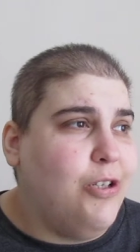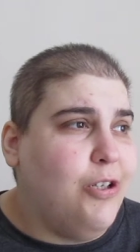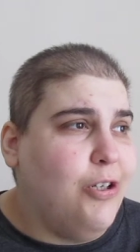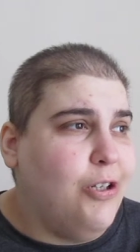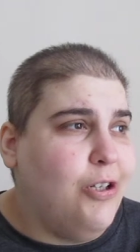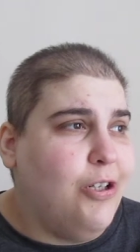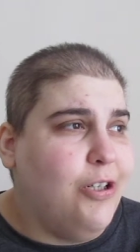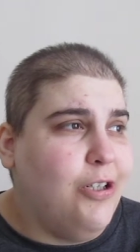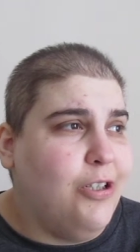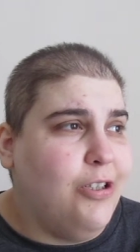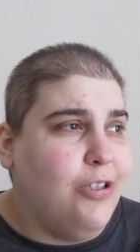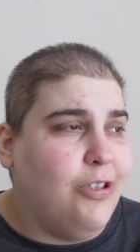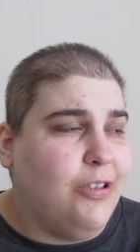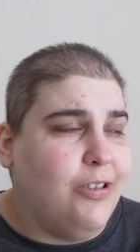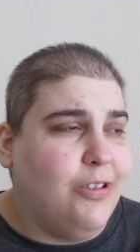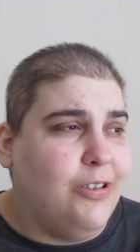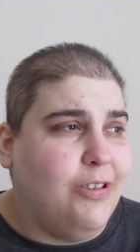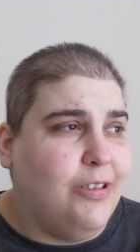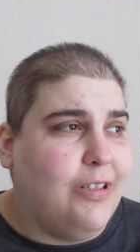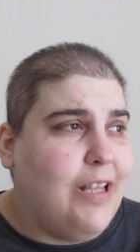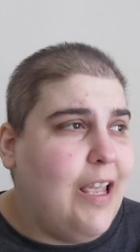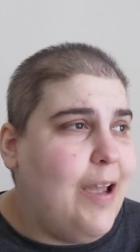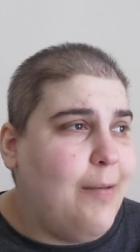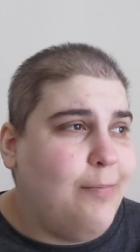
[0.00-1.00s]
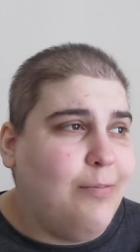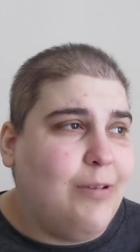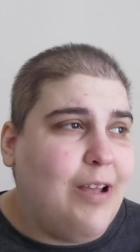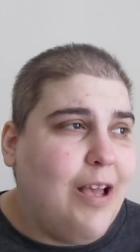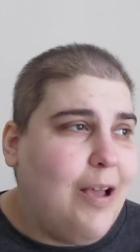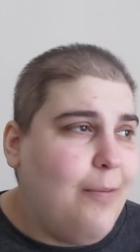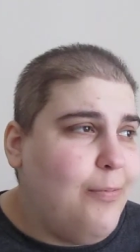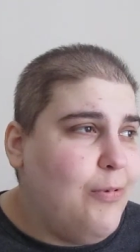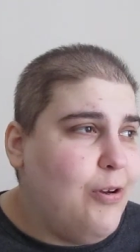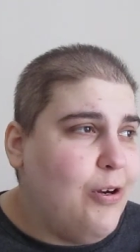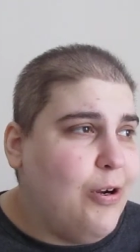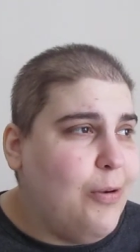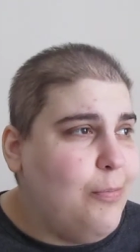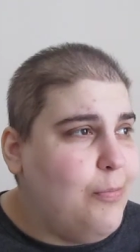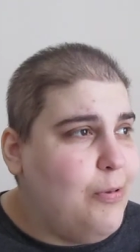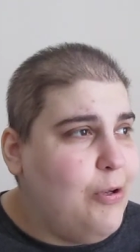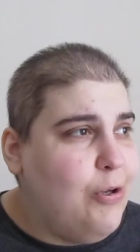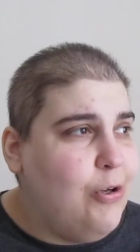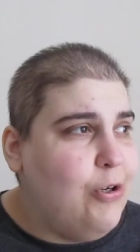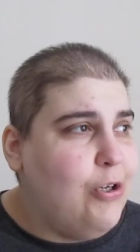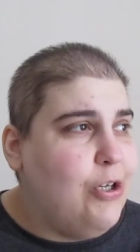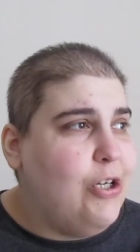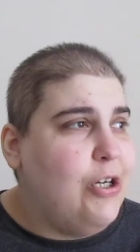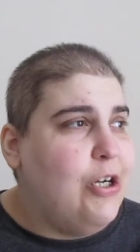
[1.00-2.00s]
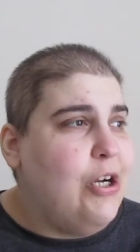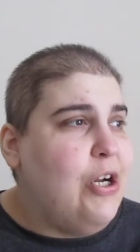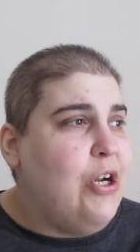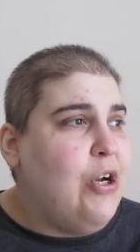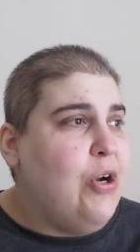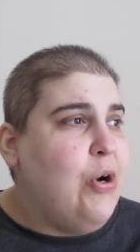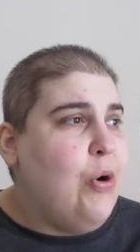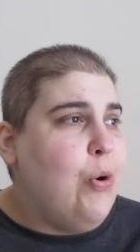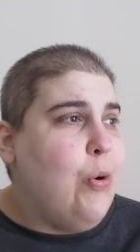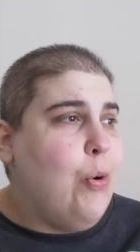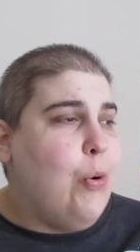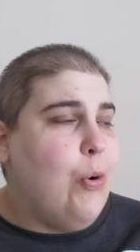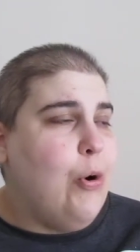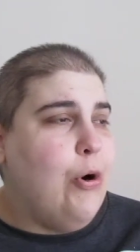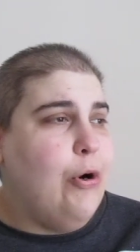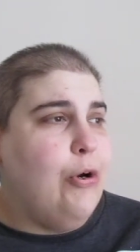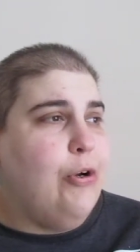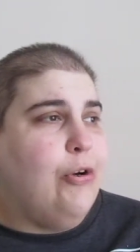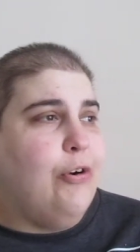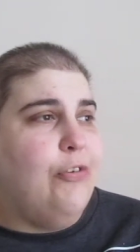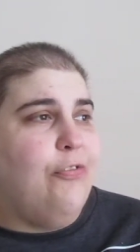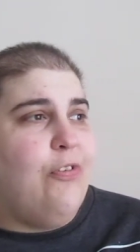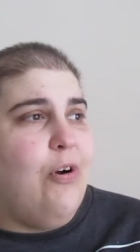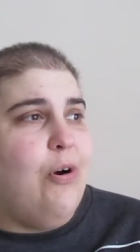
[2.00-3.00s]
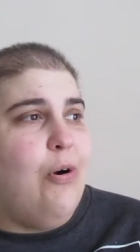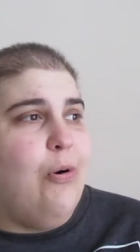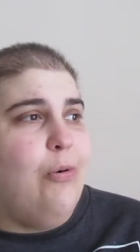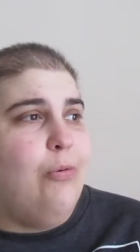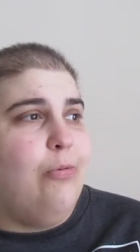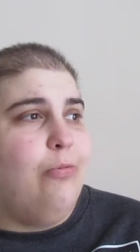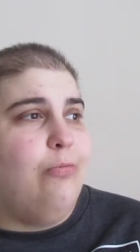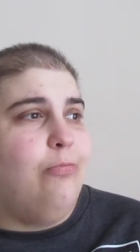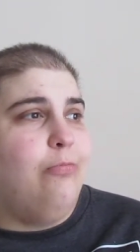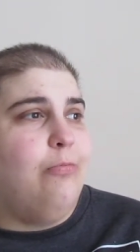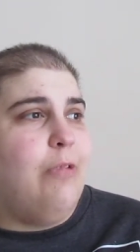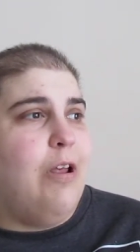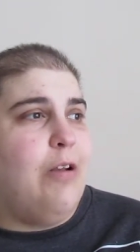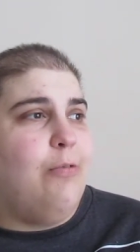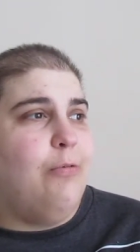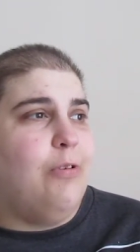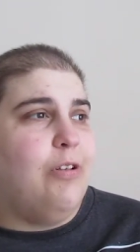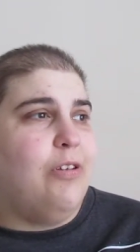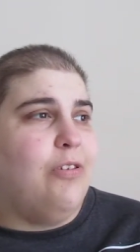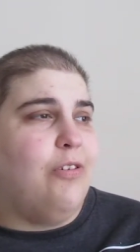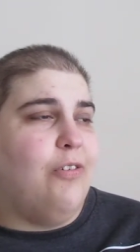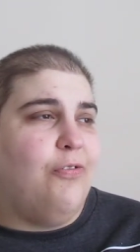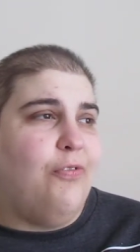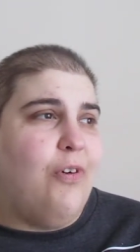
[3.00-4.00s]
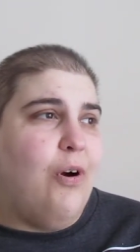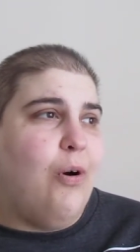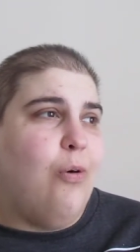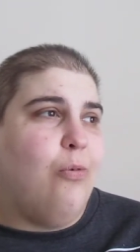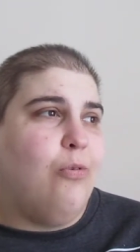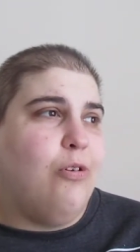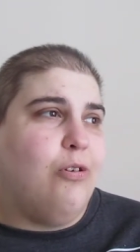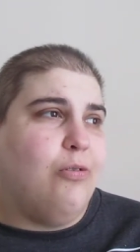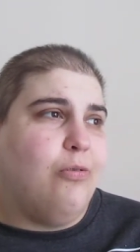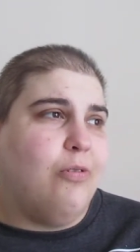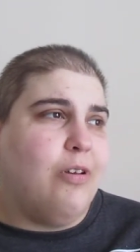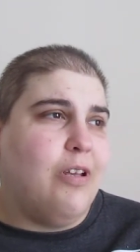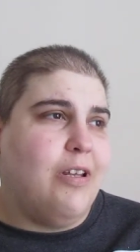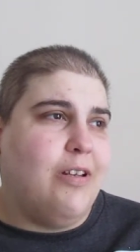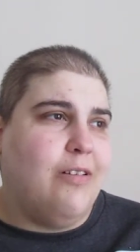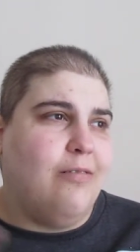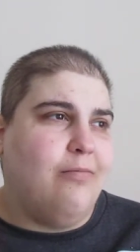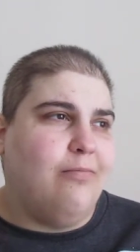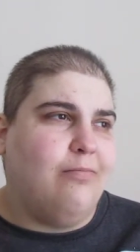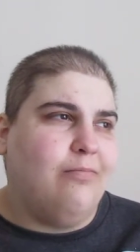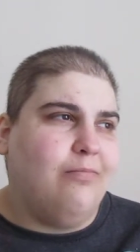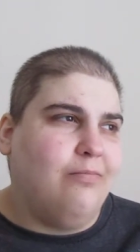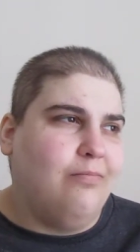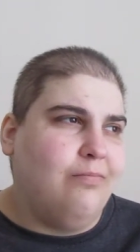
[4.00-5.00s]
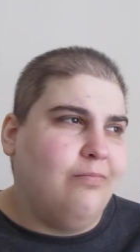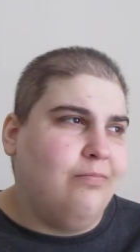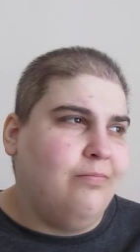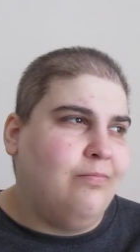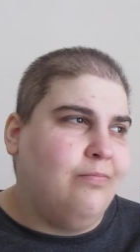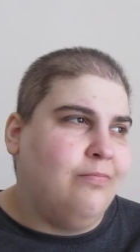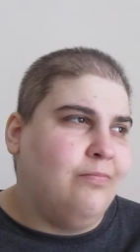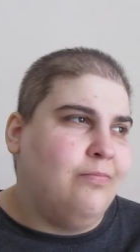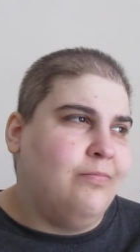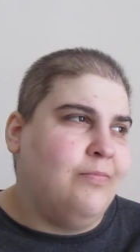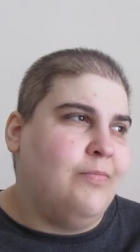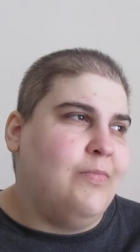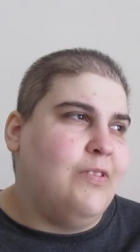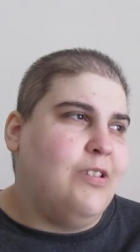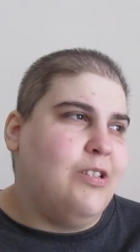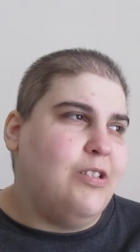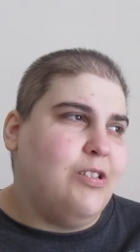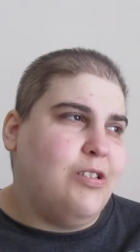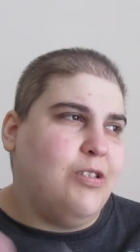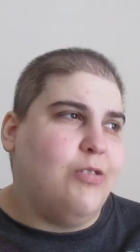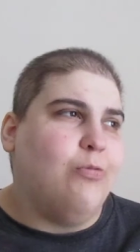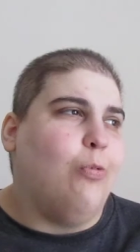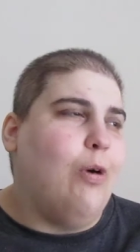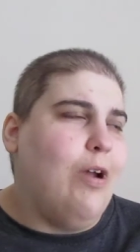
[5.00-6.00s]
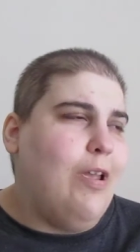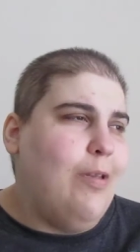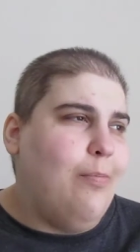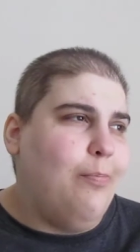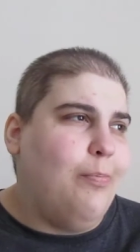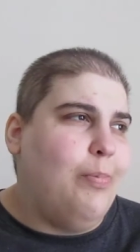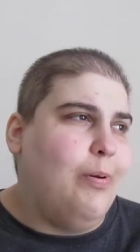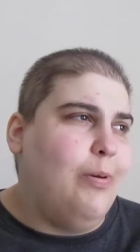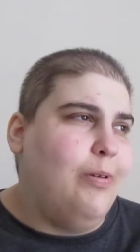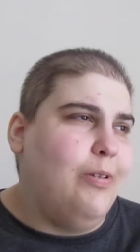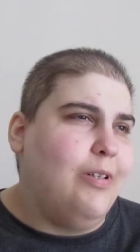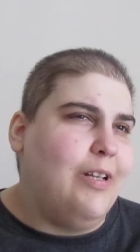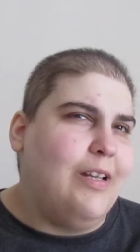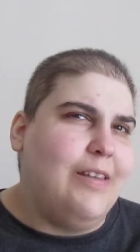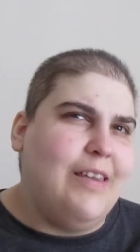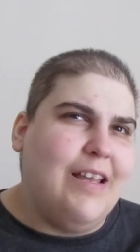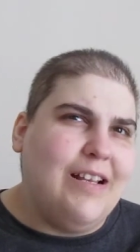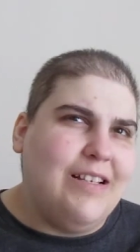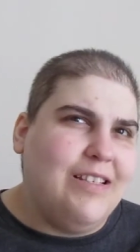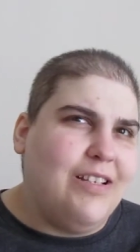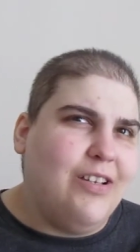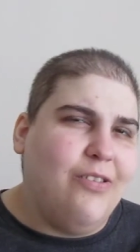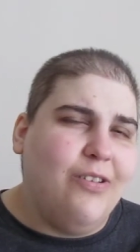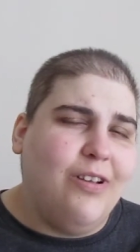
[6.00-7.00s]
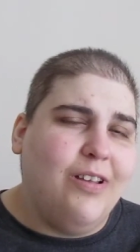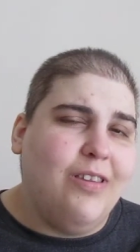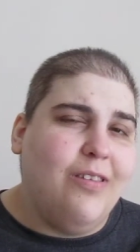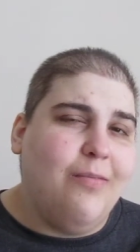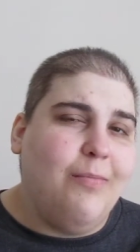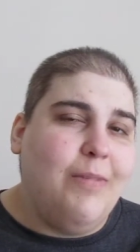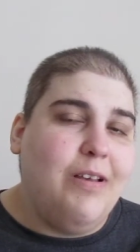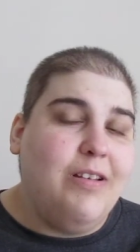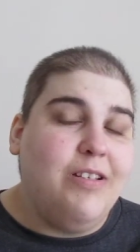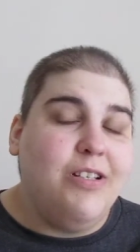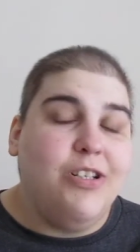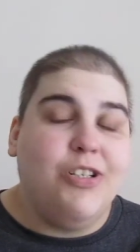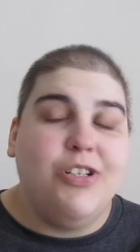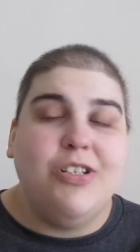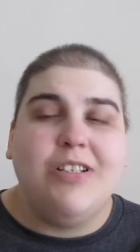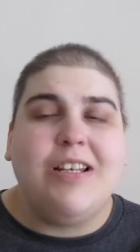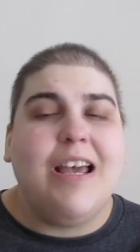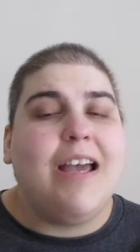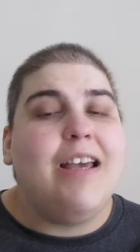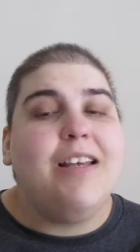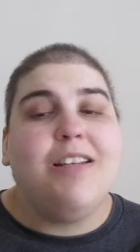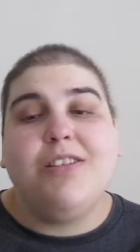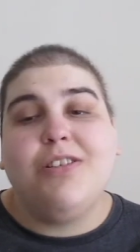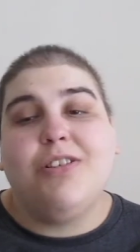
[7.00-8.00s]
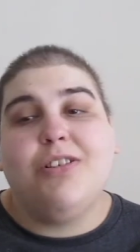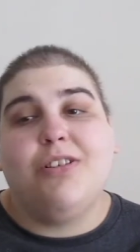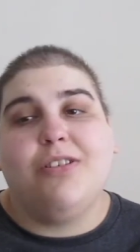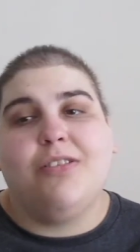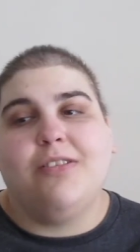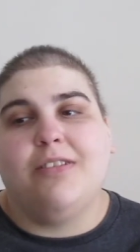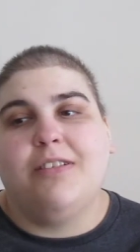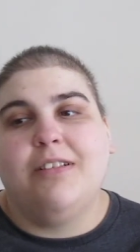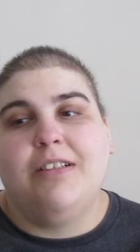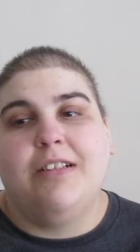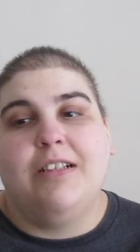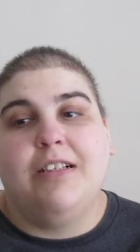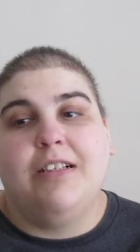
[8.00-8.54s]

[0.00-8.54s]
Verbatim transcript: your laptop, your computer, or your phone. And with the phone, you can swipe, and that's how you get the messages. I still.